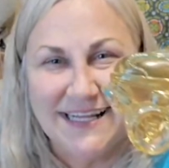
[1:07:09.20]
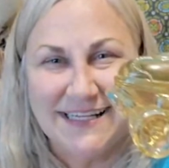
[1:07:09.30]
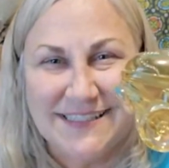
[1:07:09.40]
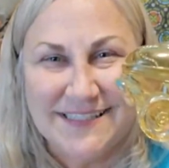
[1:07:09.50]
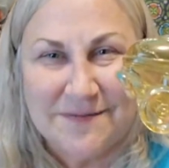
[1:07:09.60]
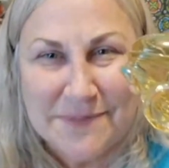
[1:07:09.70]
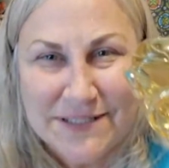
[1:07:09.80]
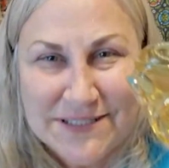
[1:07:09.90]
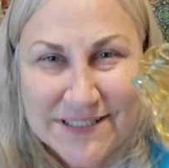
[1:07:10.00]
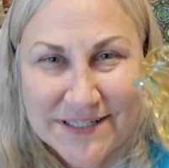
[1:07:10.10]
and it's
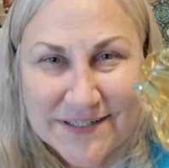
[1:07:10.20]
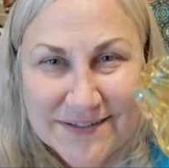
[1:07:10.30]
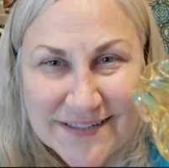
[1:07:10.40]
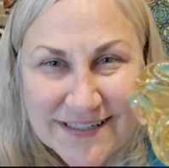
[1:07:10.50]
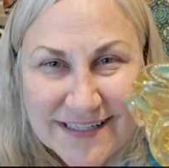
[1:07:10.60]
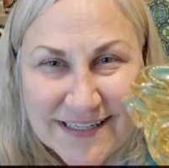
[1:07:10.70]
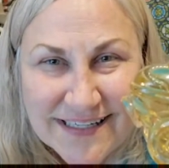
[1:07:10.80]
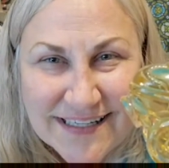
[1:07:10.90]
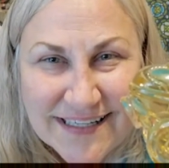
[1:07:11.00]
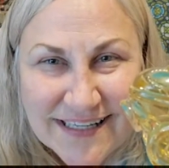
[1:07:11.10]
number two.
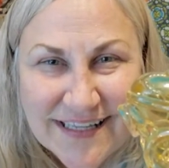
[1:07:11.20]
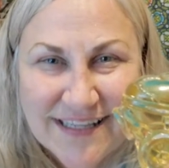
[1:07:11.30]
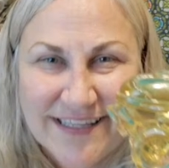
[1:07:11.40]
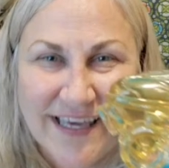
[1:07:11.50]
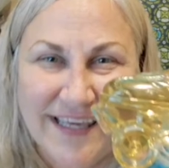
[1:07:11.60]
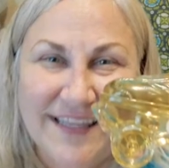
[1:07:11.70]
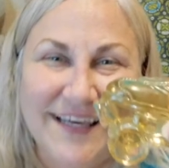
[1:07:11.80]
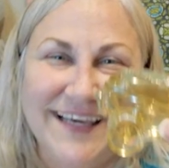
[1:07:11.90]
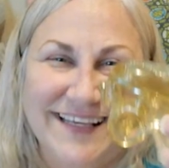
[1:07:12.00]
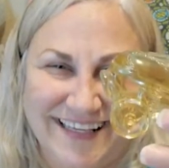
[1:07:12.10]
Yeah, he
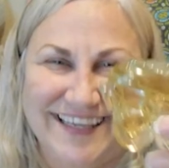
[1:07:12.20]
like,